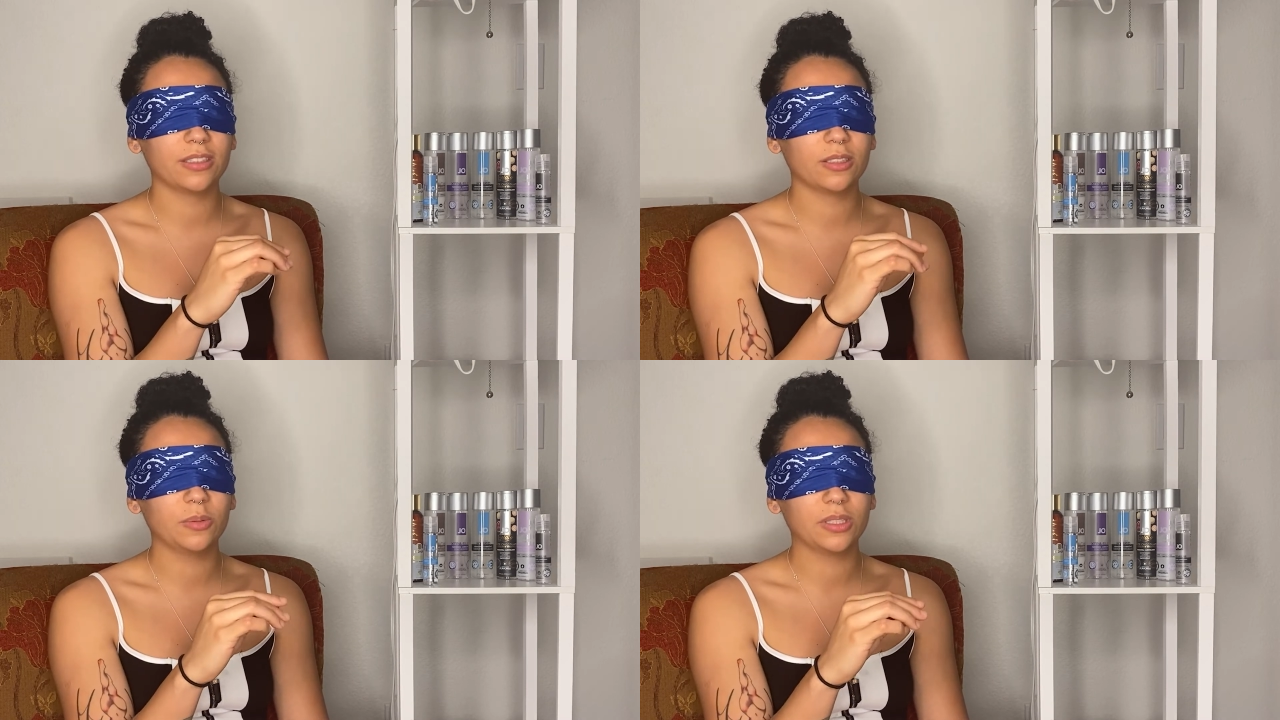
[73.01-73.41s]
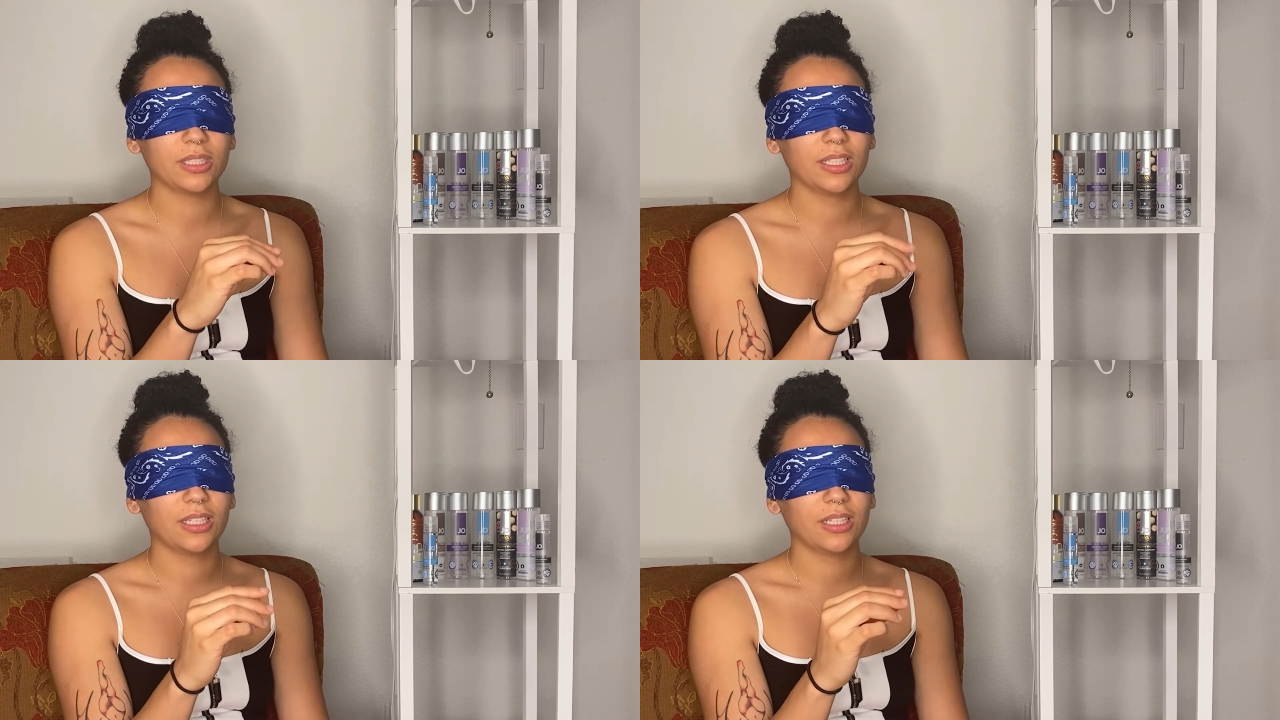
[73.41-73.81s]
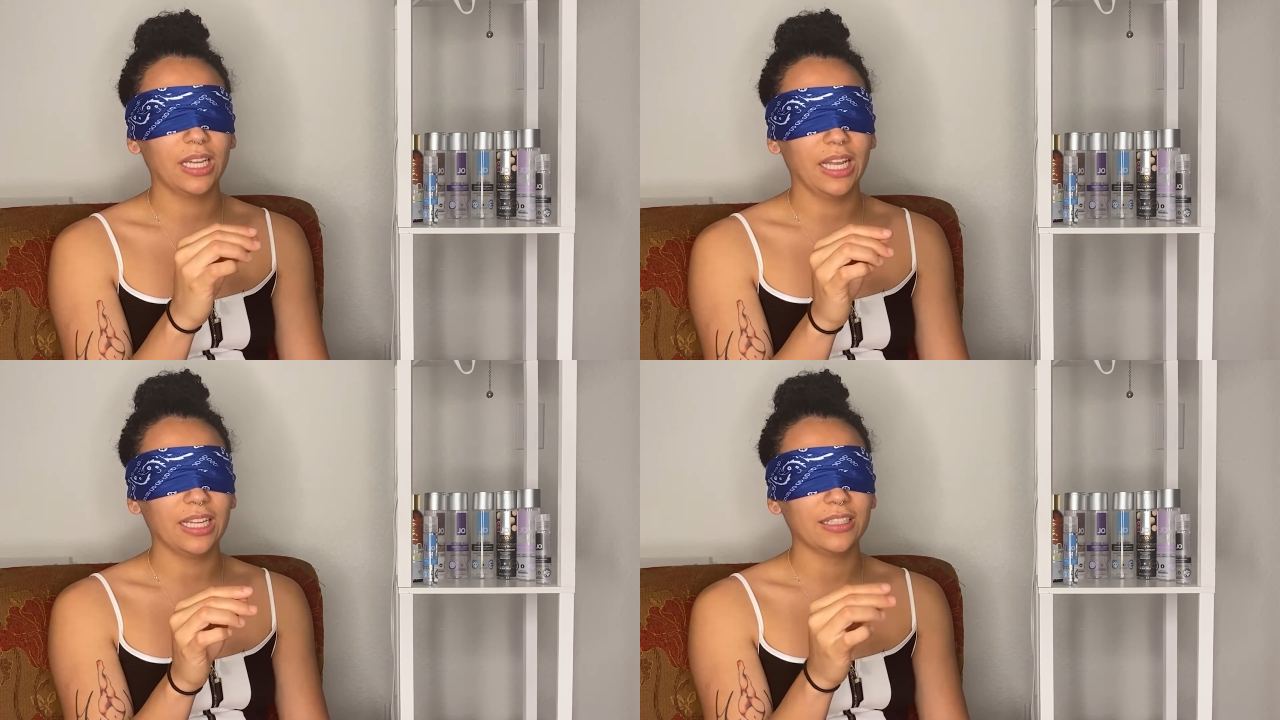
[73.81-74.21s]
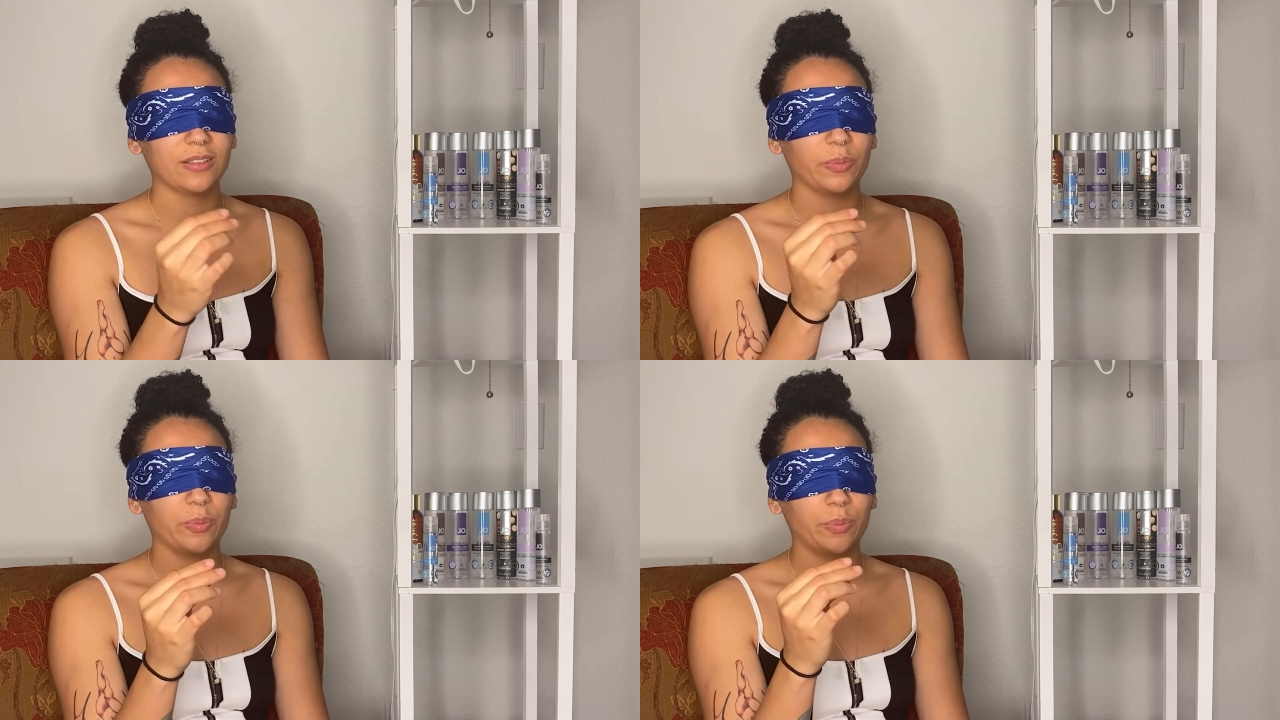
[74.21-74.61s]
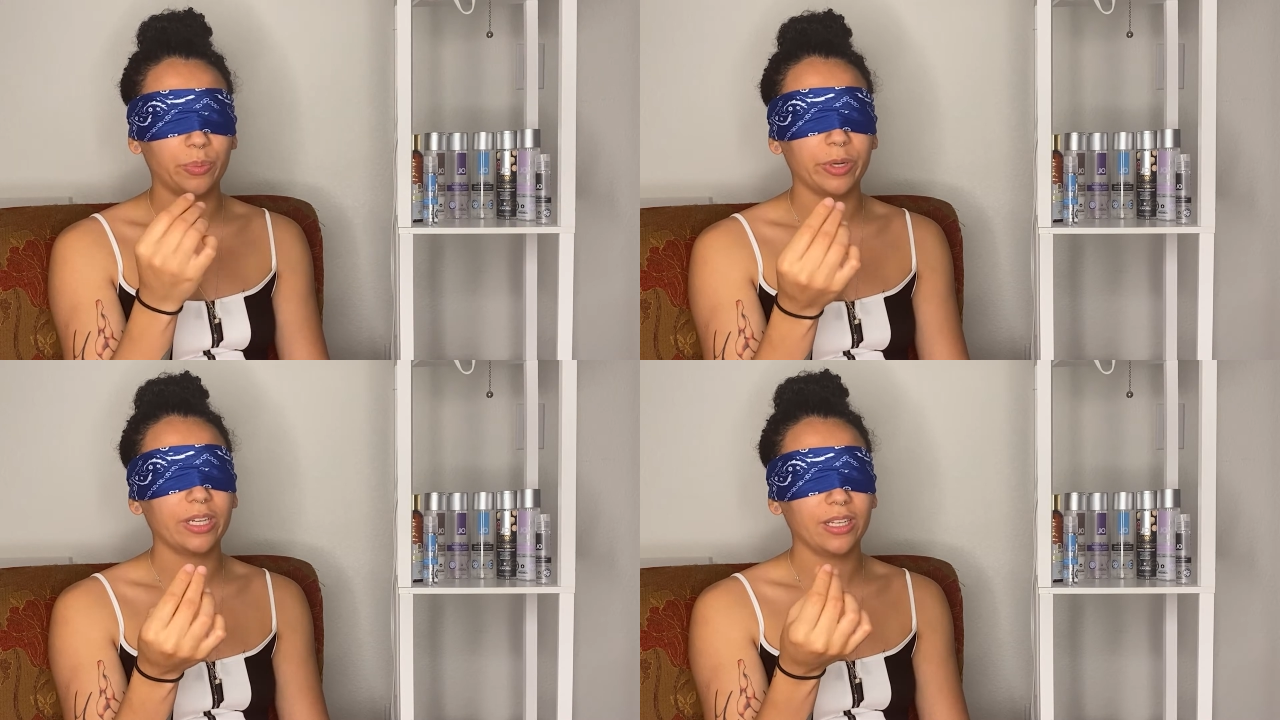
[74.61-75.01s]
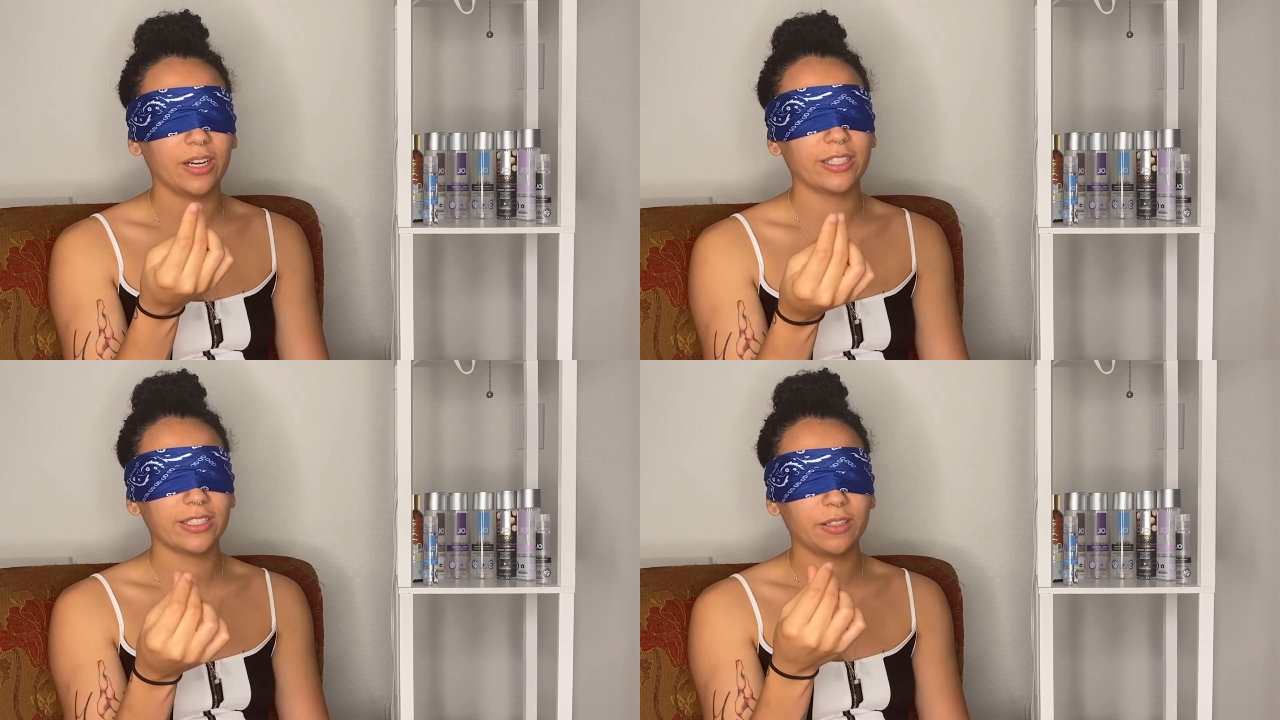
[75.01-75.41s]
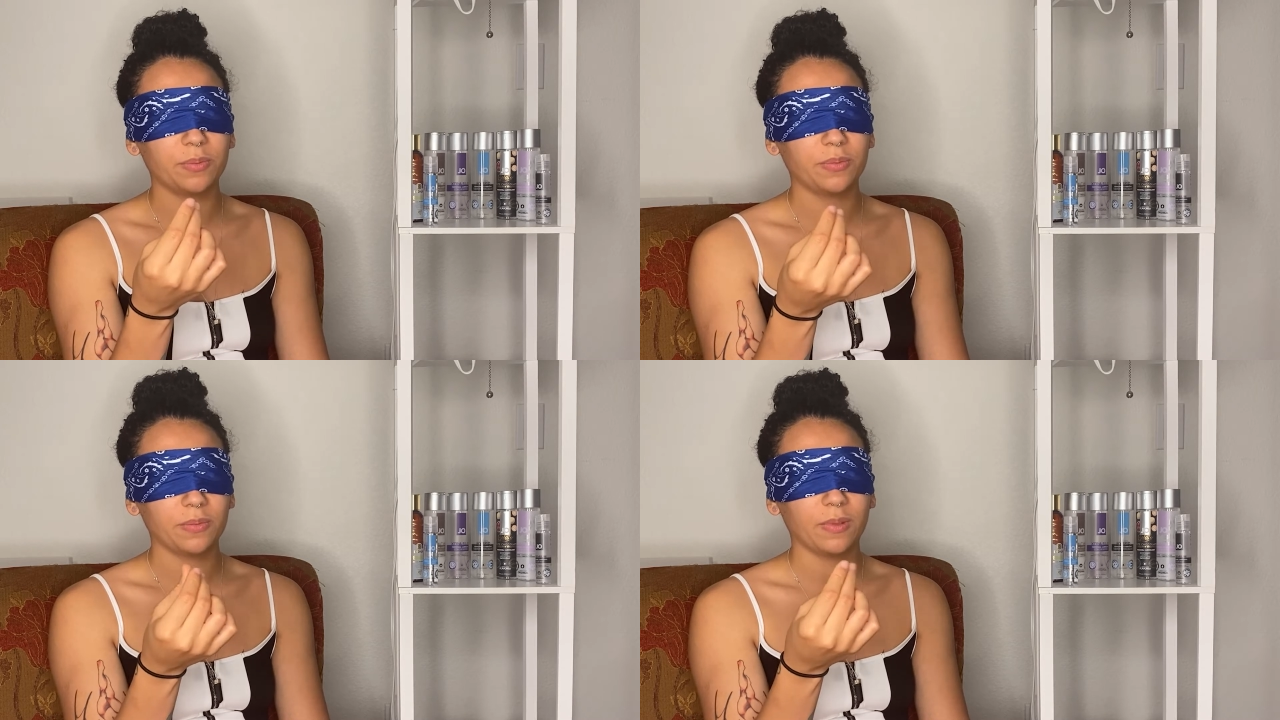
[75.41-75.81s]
lubes is pretty awesome.